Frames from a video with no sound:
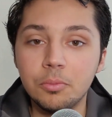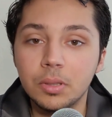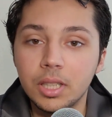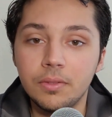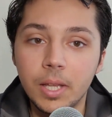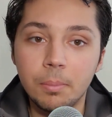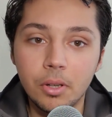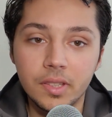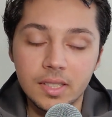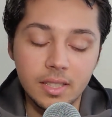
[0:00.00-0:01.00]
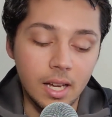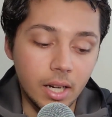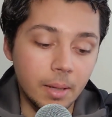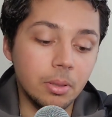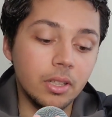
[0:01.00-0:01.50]
believe they put this
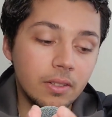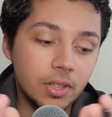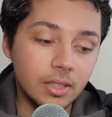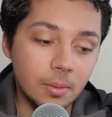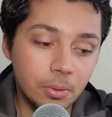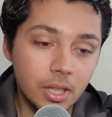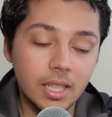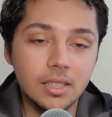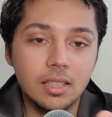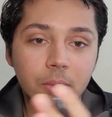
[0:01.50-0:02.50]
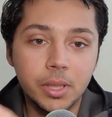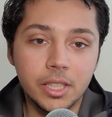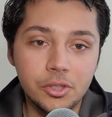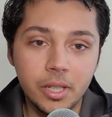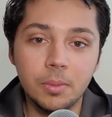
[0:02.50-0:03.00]
out. I believe that they put out that they were going
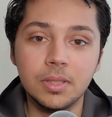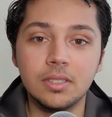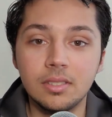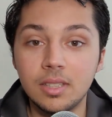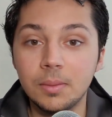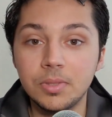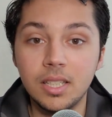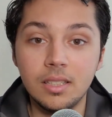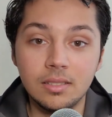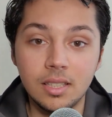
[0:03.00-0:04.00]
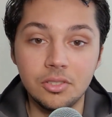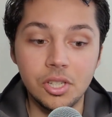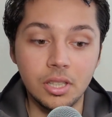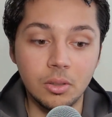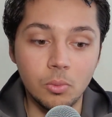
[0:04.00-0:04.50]
to trade up into the top 10 and take
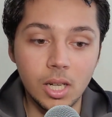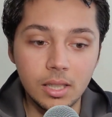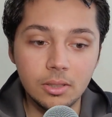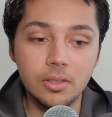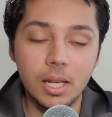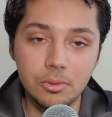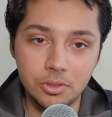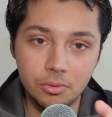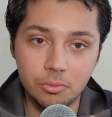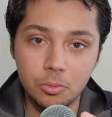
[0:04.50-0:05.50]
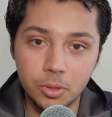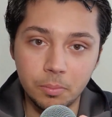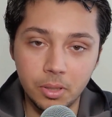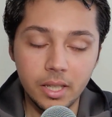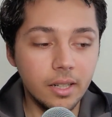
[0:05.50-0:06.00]
Jalen Waddle. That was the
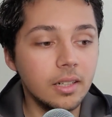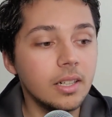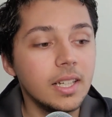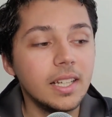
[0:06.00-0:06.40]
rumored player.